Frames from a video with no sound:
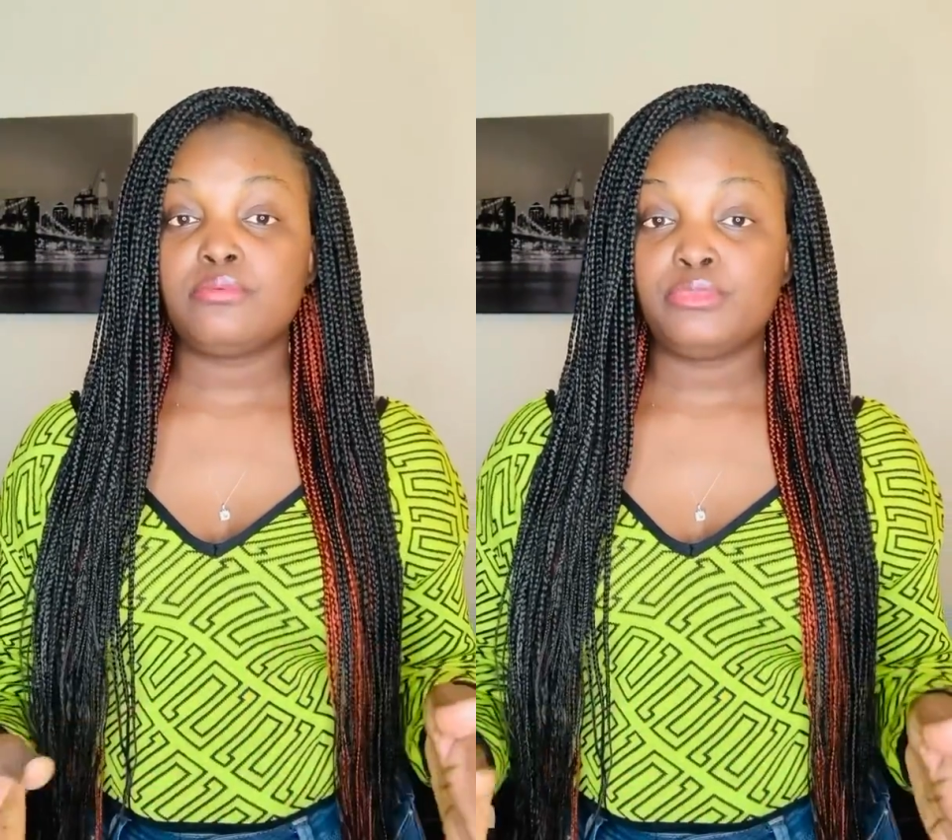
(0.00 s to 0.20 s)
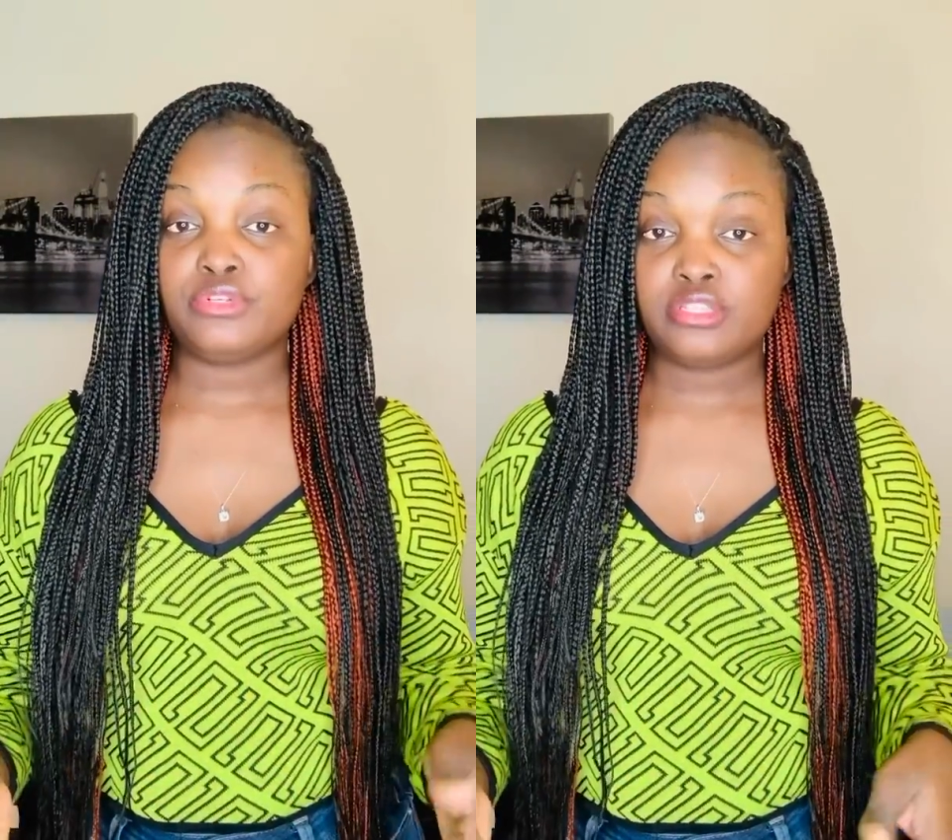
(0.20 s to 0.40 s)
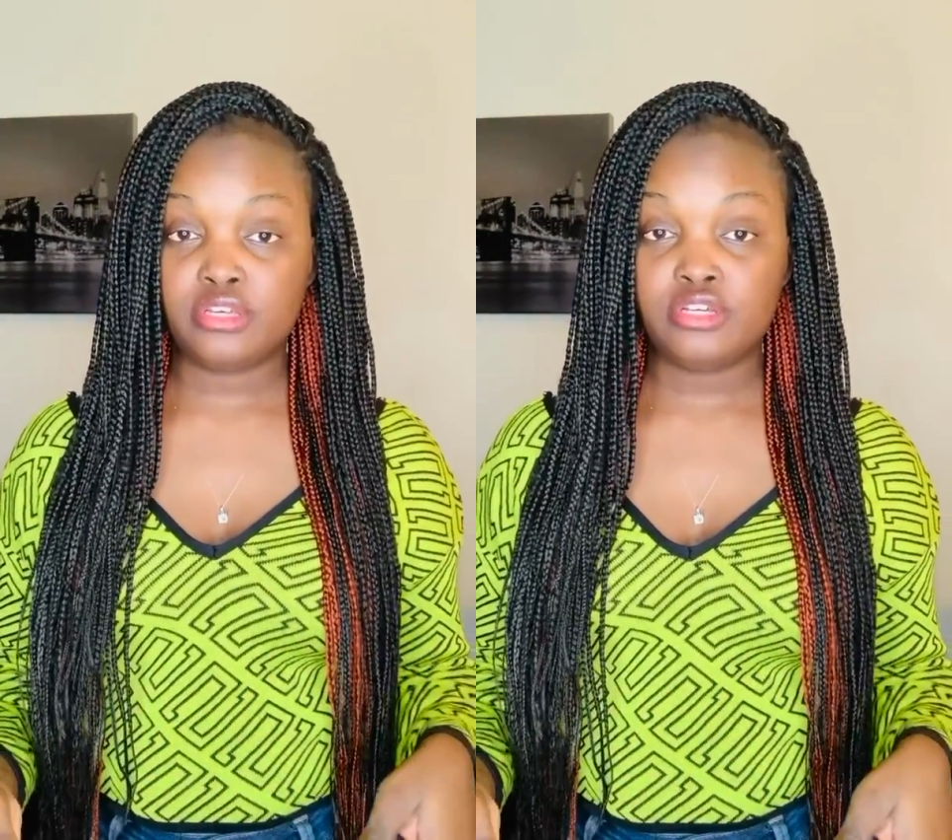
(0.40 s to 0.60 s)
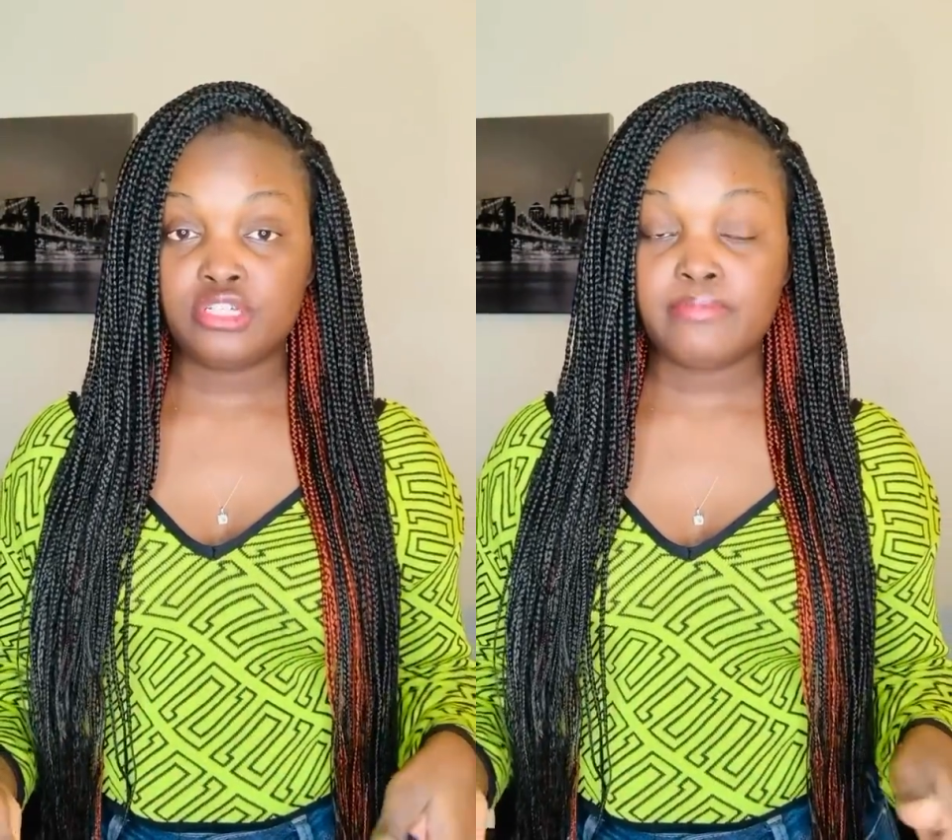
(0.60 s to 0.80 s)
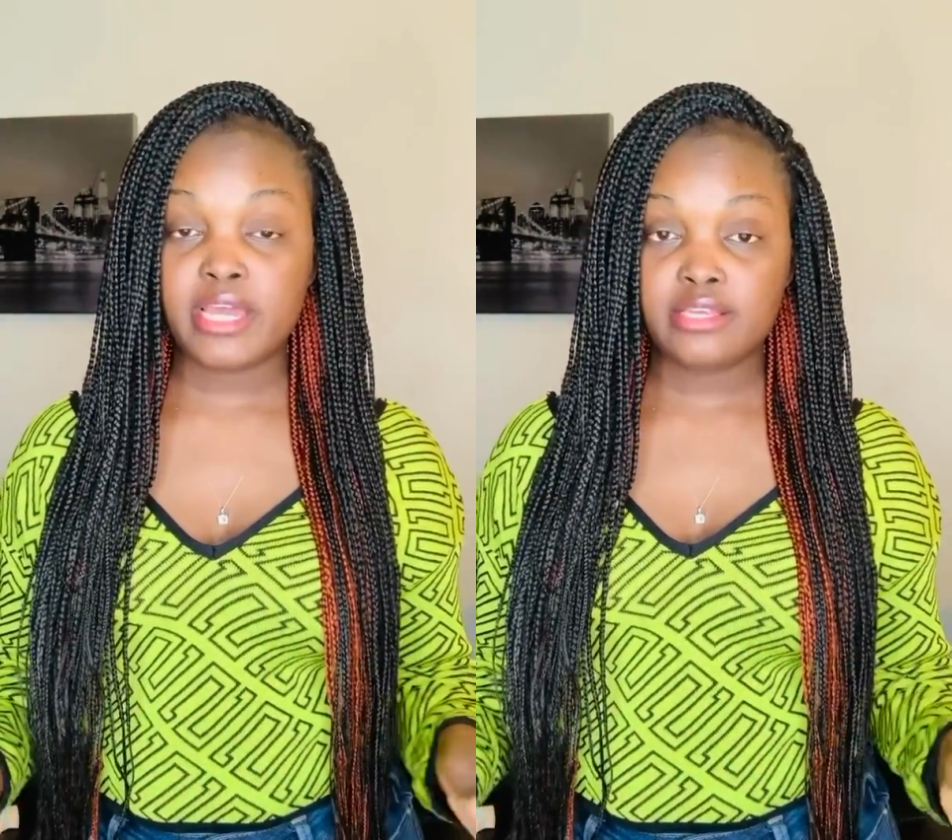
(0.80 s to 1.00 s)
research
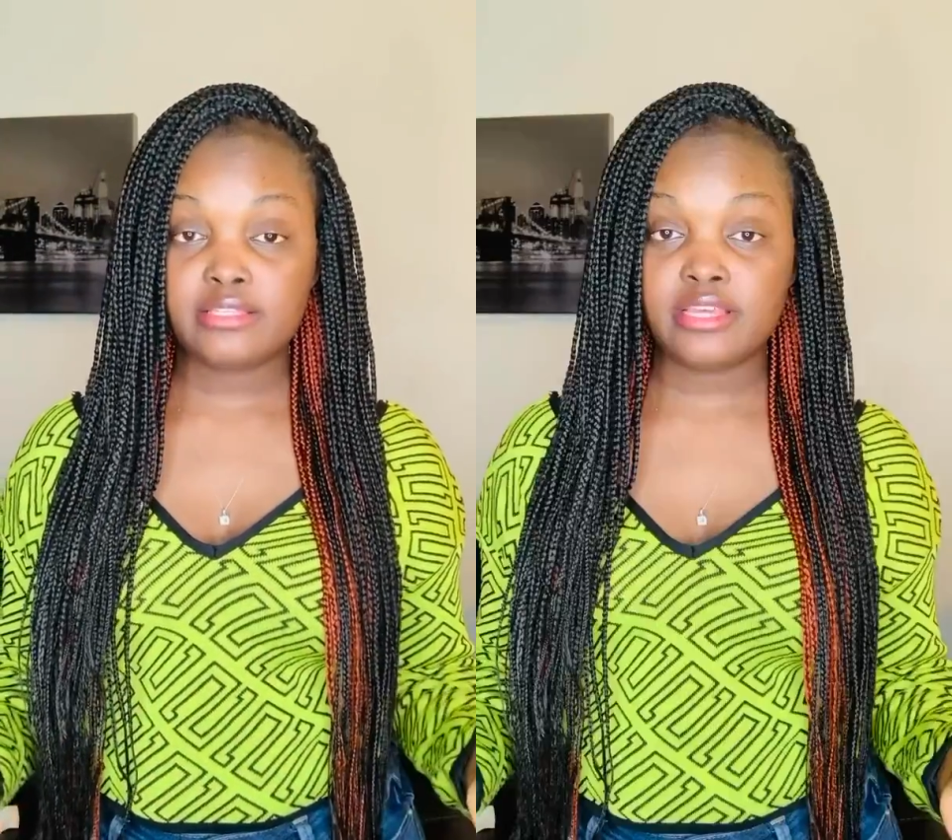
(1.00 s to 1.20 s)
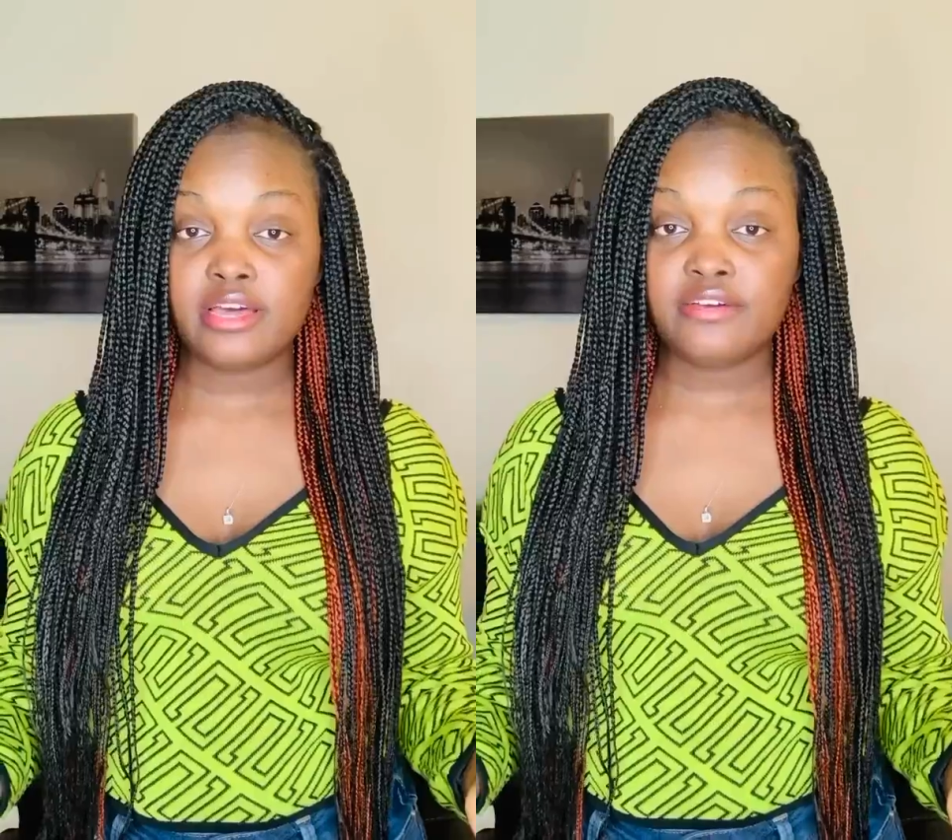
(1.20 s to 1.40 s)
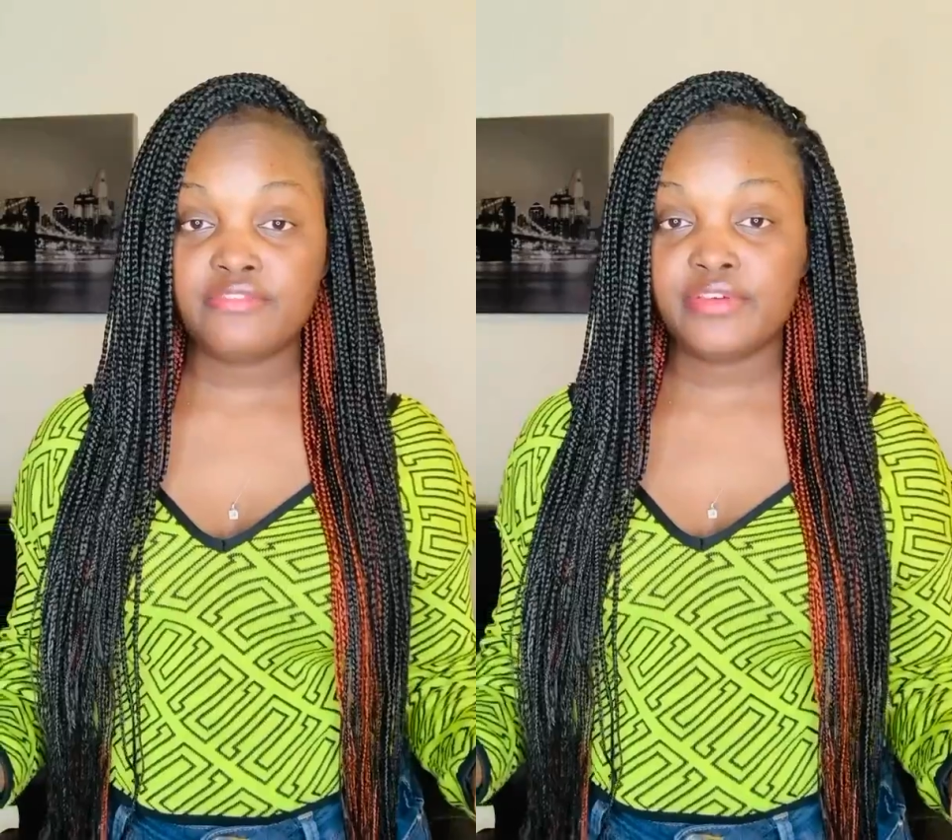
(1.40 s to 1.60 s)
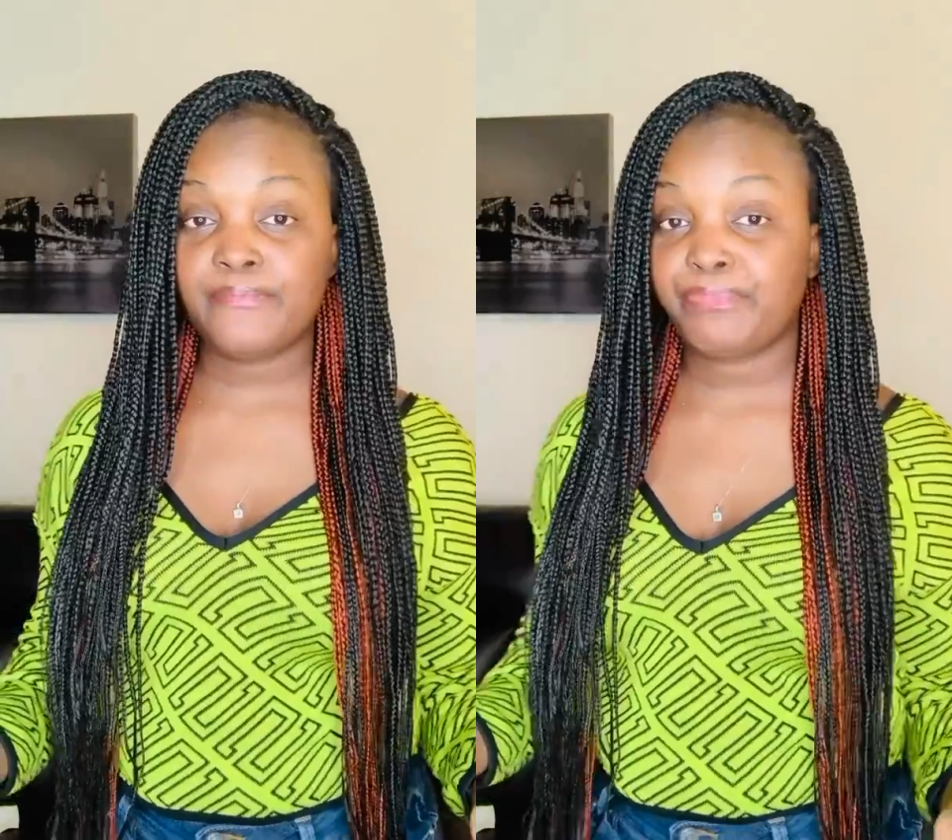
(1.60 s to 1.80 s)
myself